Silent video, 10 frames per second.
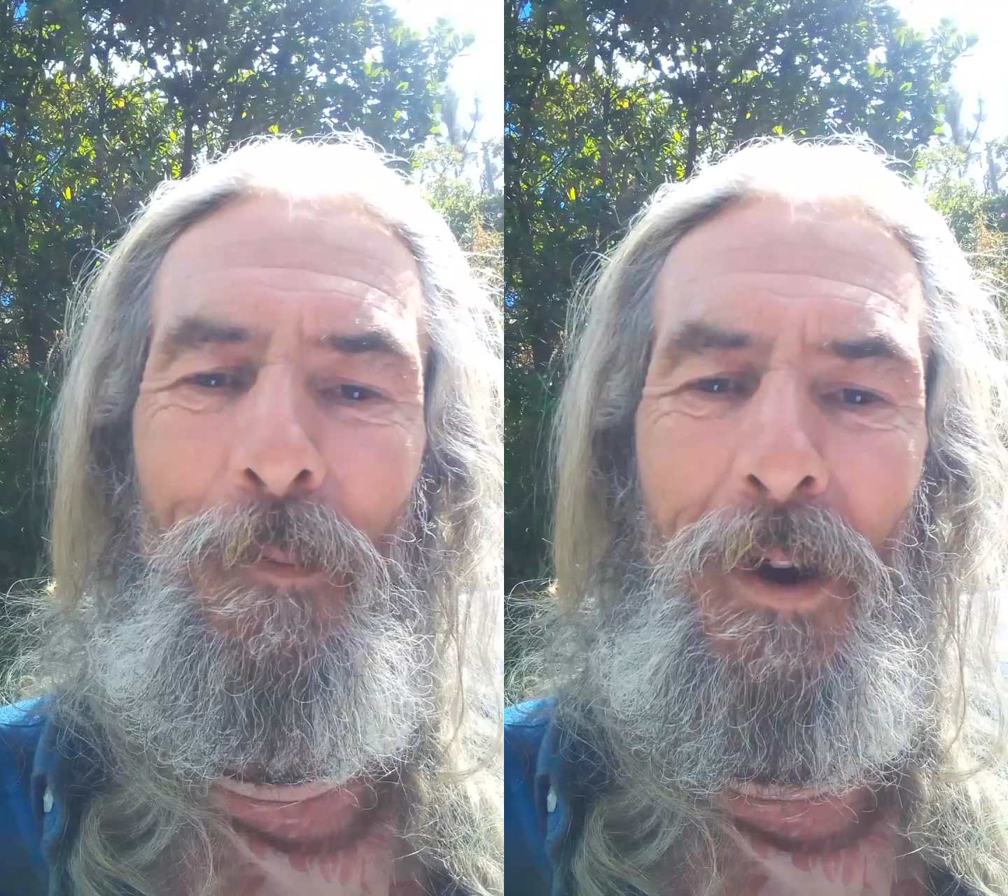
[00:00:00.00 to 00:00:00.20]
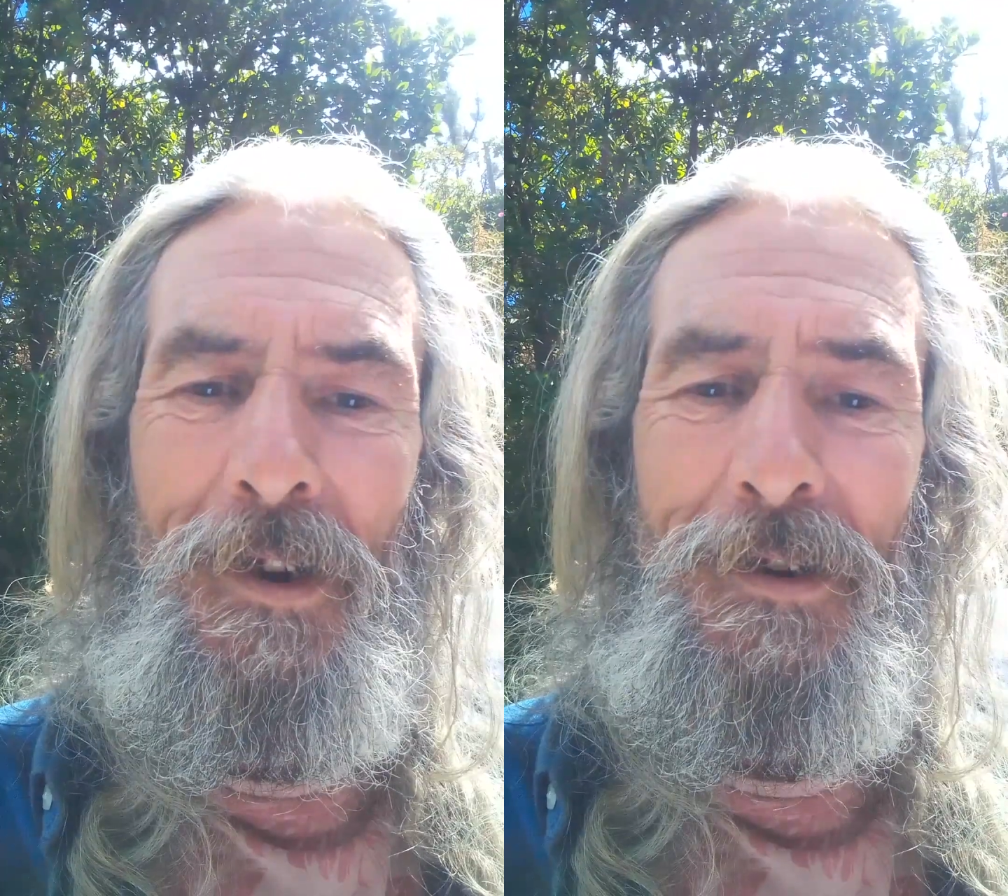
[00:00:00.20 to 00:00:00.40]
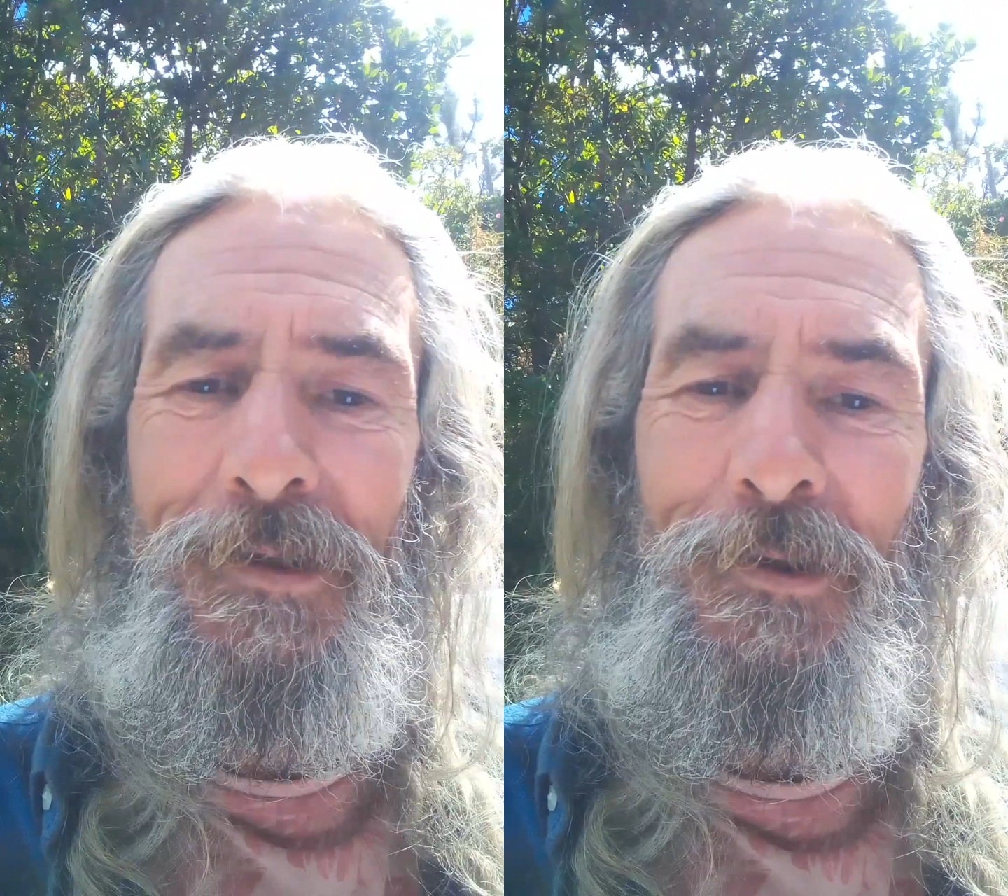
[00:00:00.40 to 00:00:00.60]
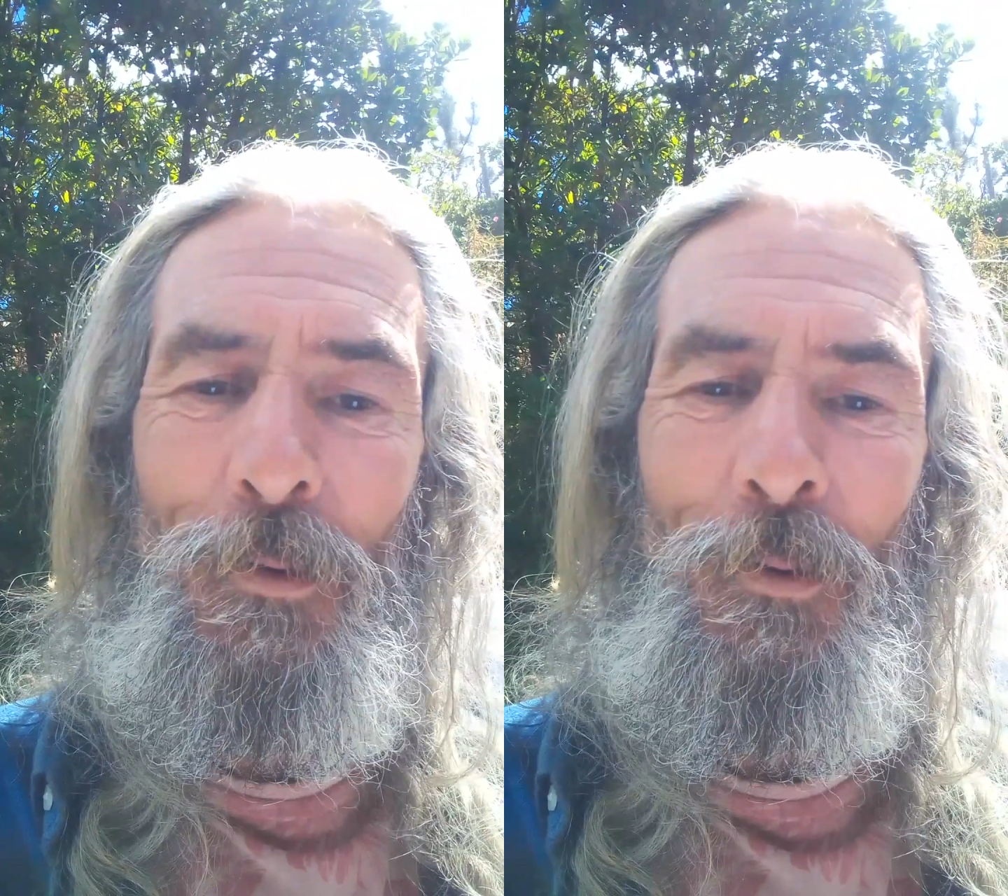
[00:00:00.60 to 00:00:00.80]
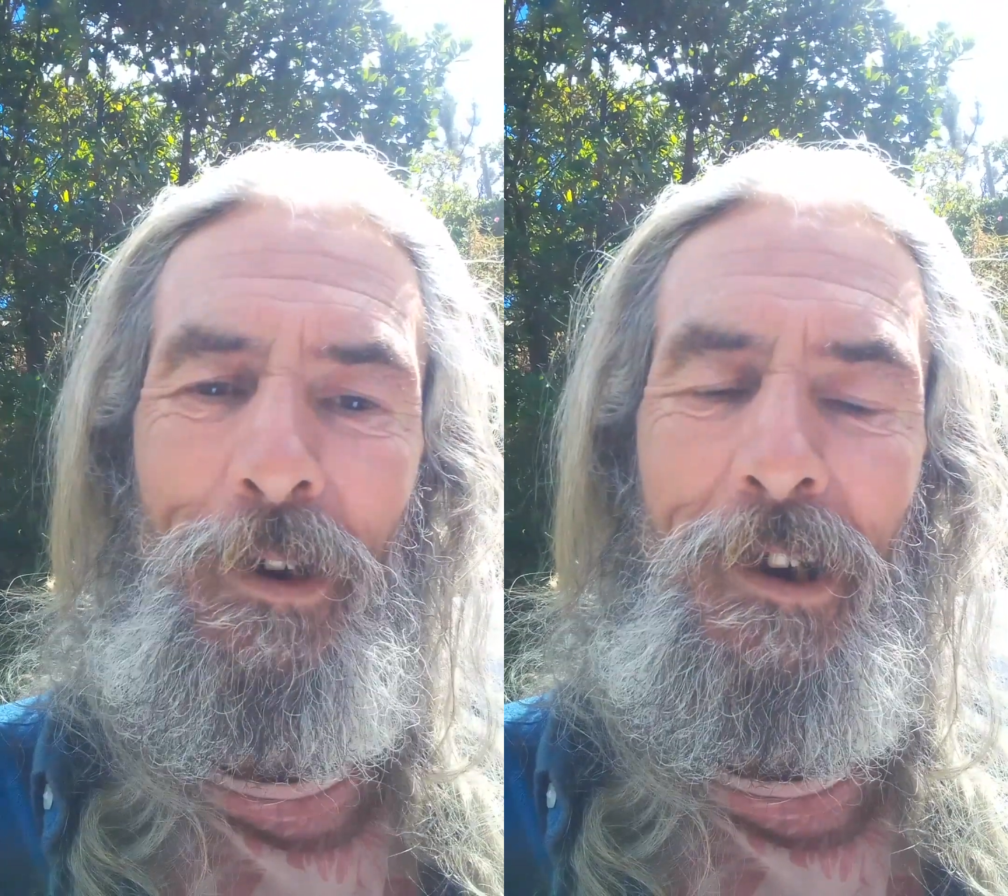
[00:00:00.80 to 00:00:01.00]
my
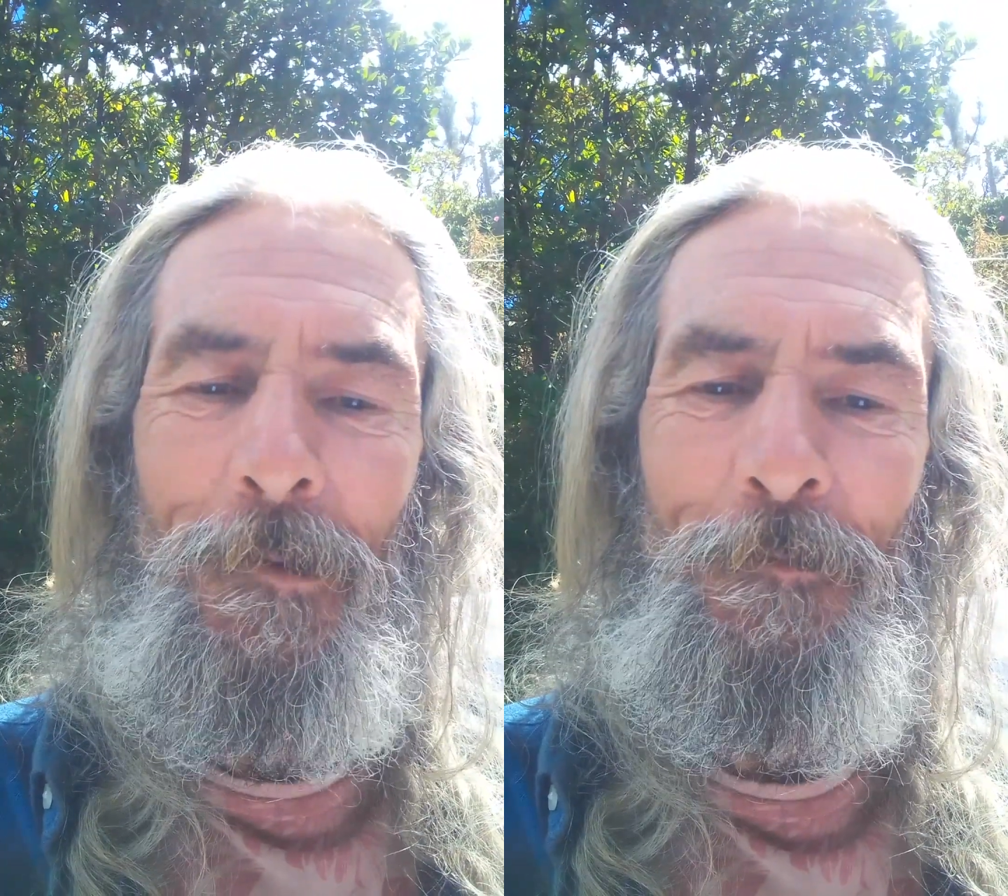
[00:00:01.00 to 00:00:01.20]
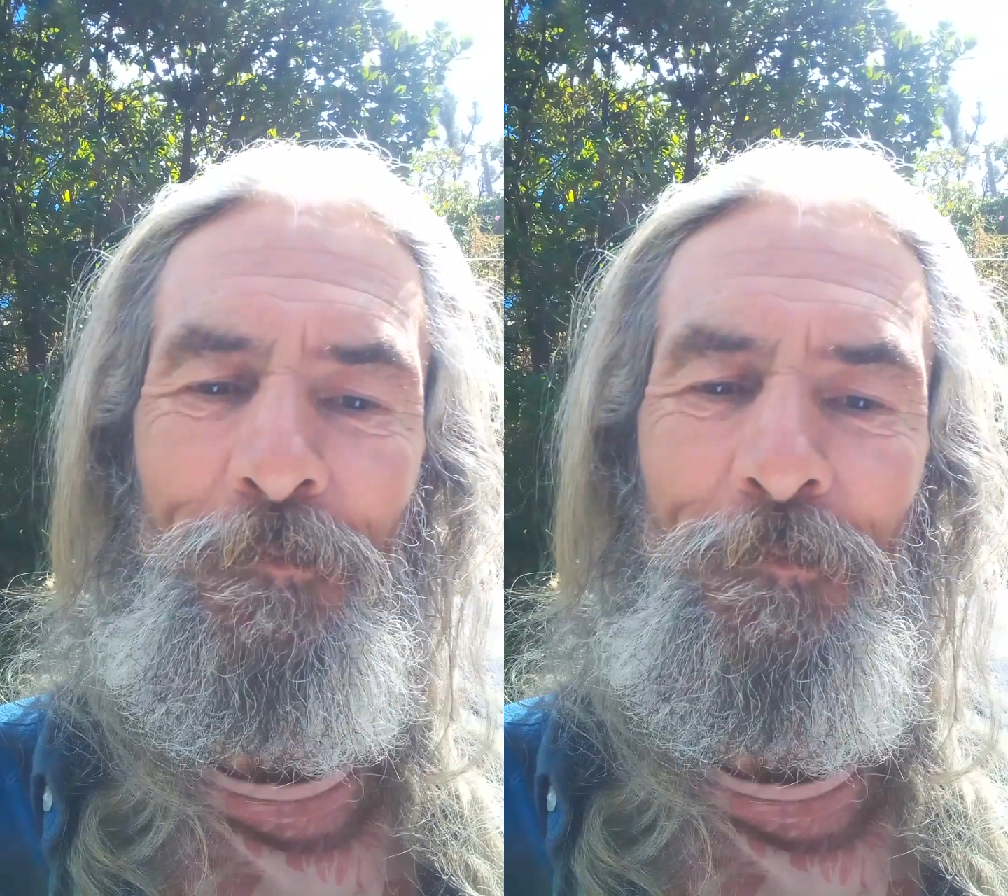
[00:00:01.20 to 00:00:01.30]
story,